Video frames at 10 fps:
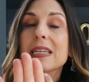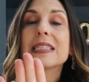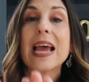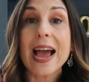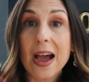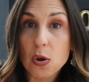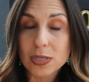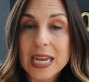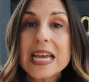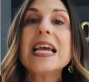things
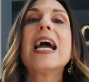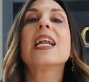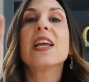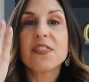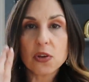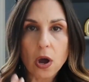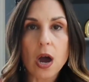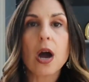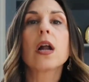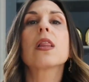out? And if you
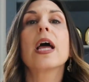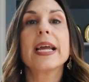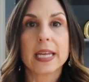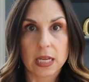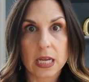are like,